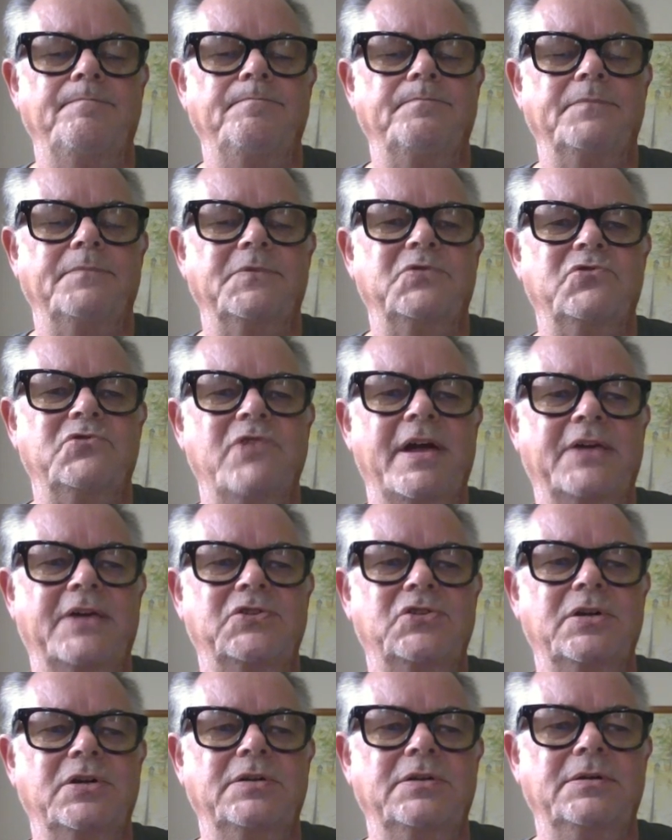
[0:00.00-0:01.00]

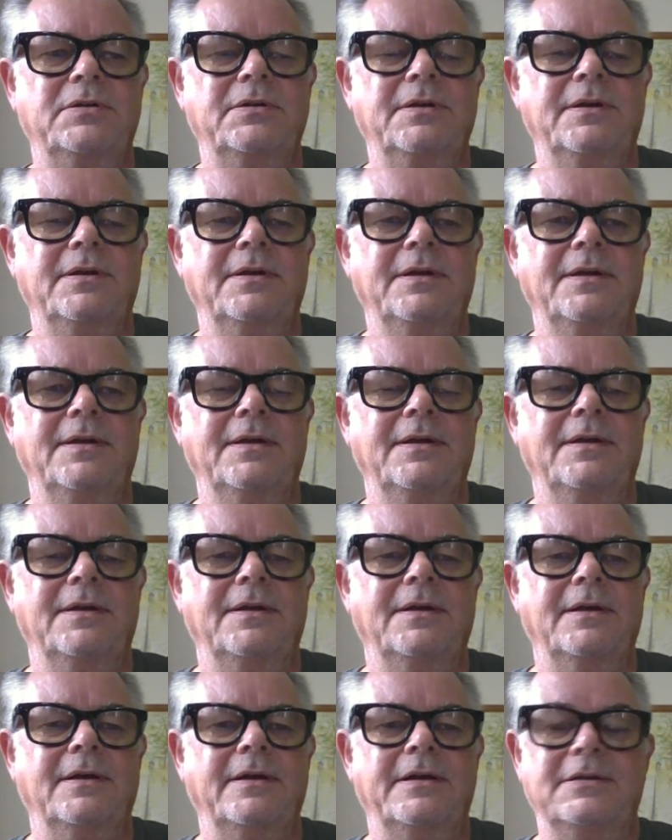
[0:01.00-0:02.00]
Traction,
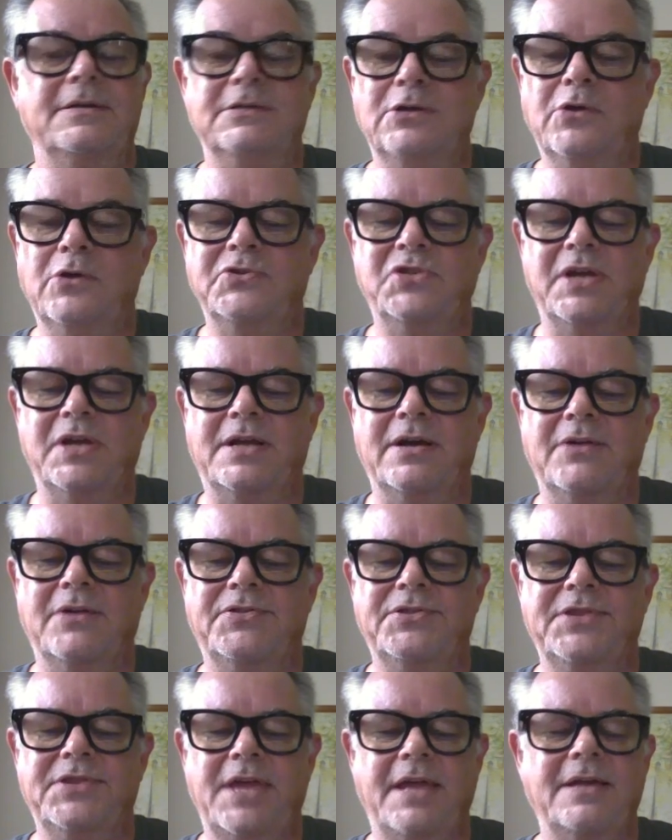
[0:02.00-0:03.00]
Logic, I
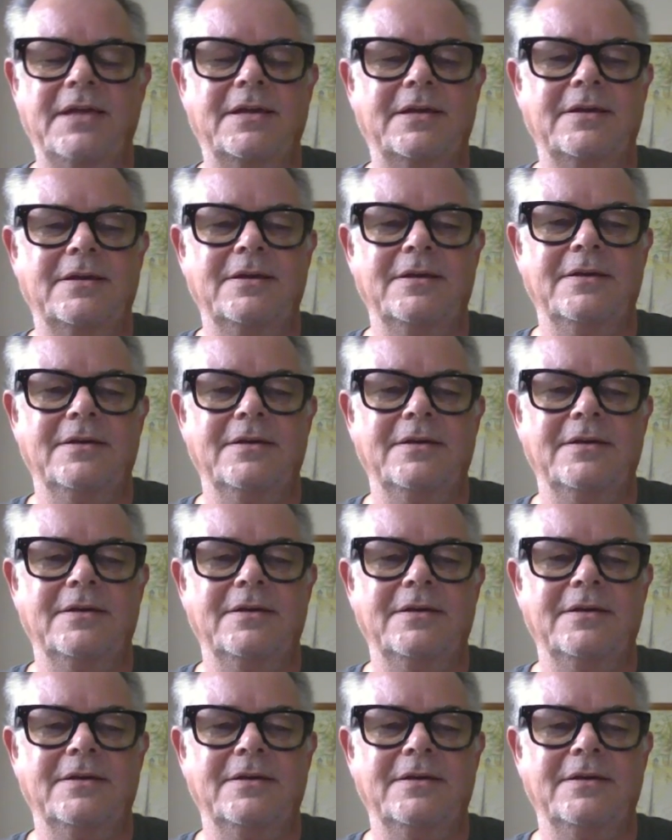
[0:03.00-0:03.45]
think,